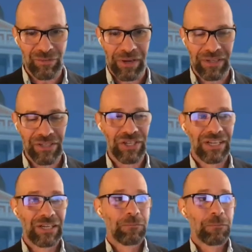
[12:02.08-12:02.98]
branch.
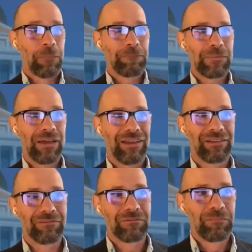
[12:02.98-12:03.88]

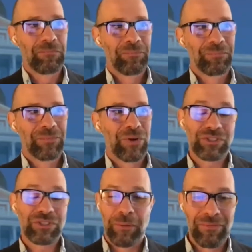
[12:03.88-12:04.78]
And
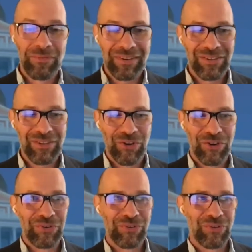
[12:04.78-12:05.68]
some of it
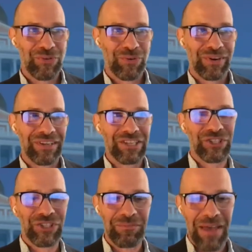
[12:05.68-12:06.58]
you were
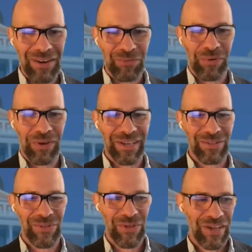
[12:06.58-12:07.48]
initially met
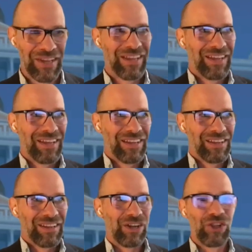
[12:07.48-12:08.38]
with
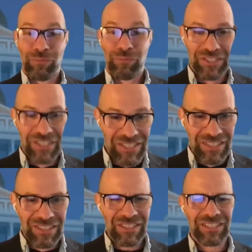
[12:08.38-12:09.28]
a lot of
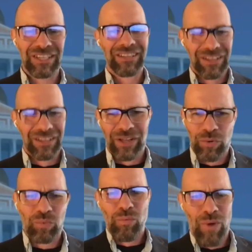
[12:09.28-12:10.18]
resistance, and again, like,
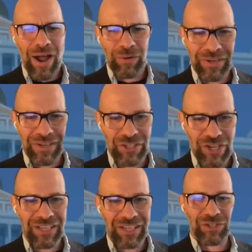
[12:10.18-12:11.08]
why do we need to
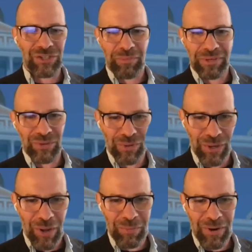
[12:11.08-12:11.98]
change? We've been doing it
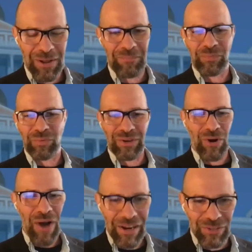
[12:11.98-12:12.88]
on-prem. We
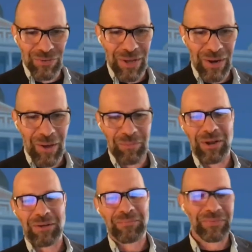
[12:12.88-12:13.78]
know how to do that
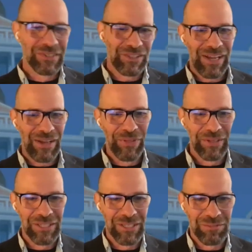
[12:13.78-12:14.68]
on-prem. This cloud
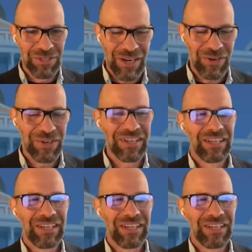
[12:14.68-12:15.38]
thing seems scary.